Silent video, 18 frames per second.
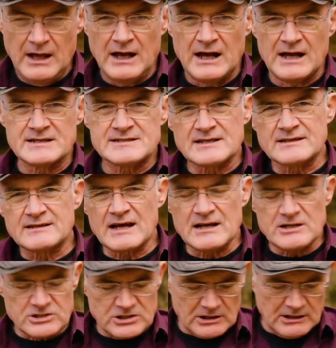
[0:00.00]

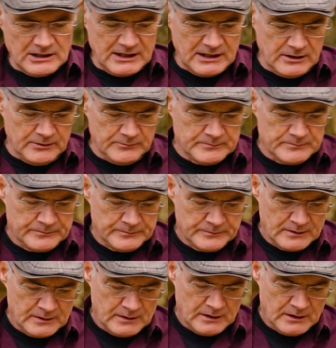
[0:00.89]
Incidentally,
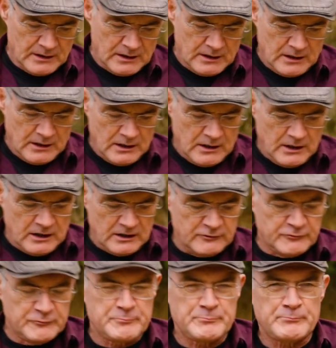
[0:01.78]

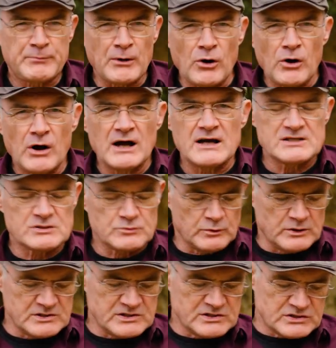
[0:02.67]
if Boaz
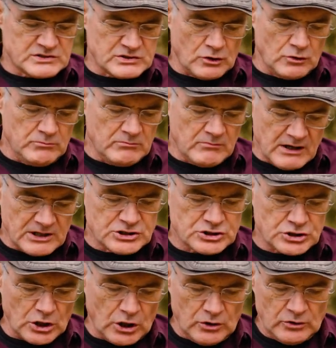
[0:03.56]
was so
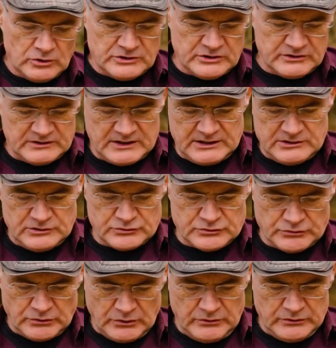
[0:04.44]
much older
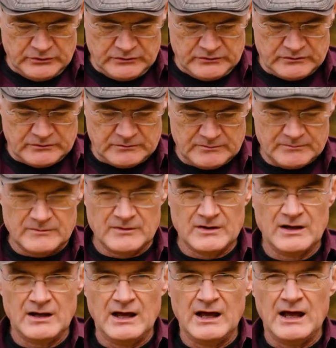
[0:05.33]
than Ruth,
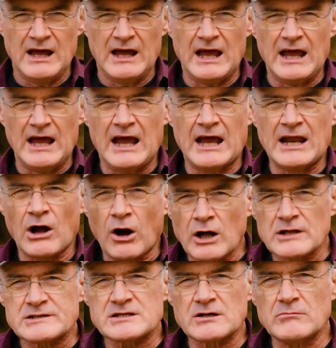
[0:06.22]
it
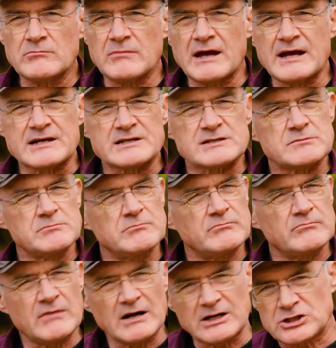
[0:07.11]
also makes
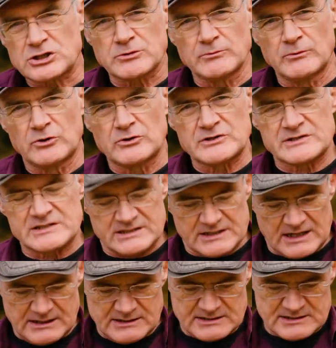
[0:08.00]
much more
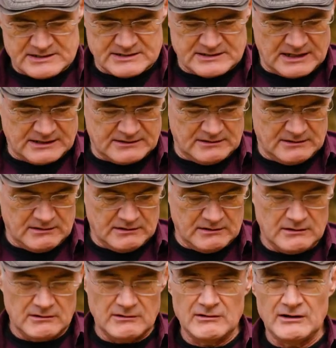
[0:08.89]
sense that
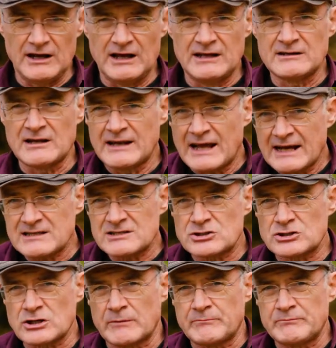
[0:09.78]
in the next
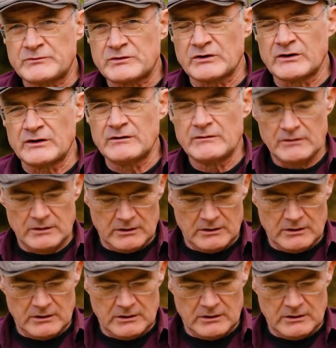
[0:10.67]
chapter,